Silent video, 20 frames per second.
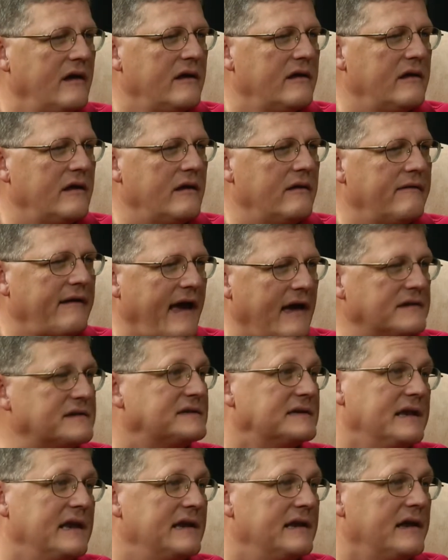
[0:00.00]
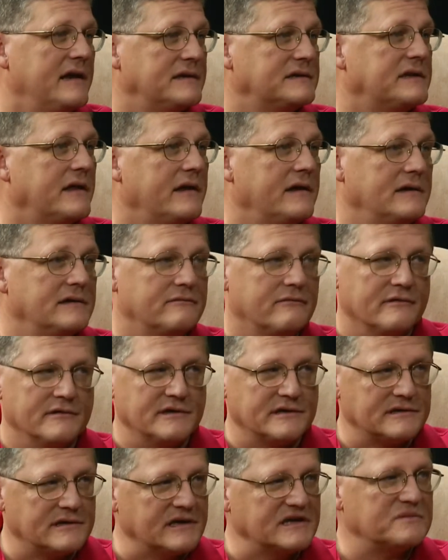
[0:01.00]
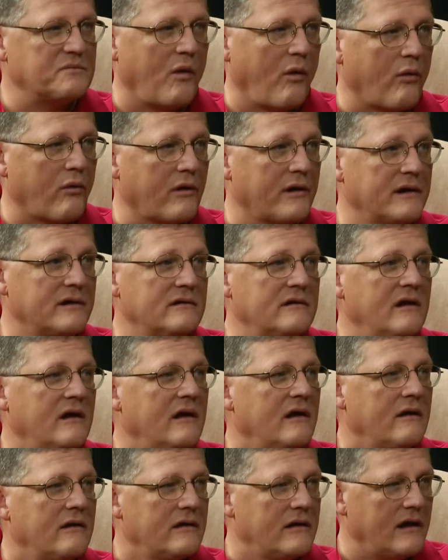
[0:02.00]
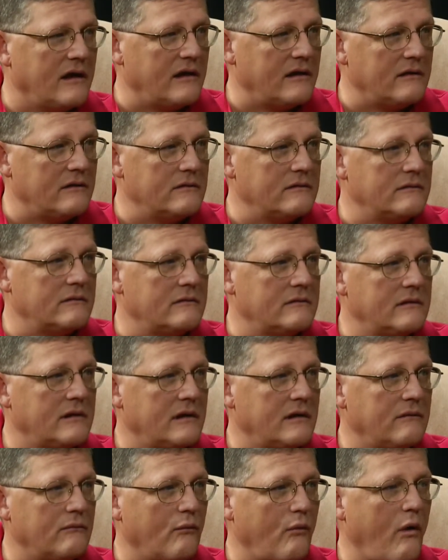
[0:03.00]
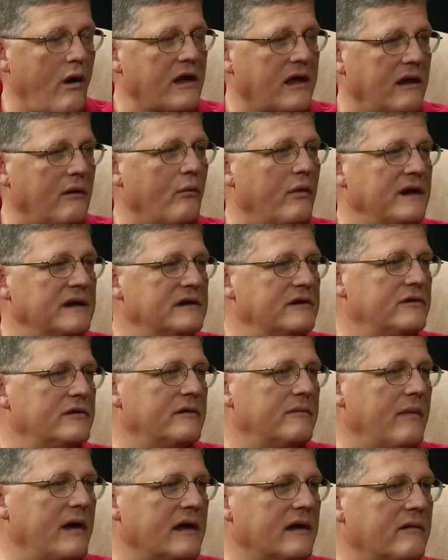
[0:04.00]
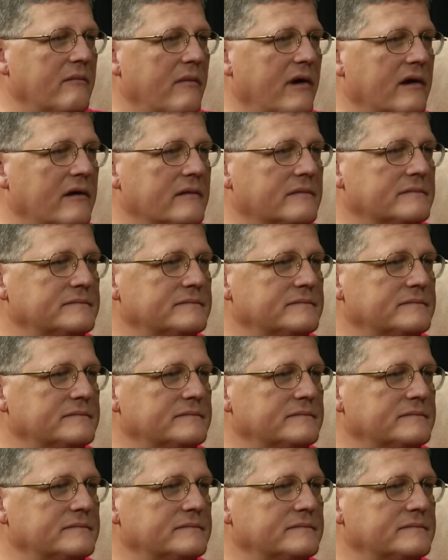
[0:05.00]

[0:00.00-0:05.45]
of how city does things. We're just exploring and what can we do to make it better.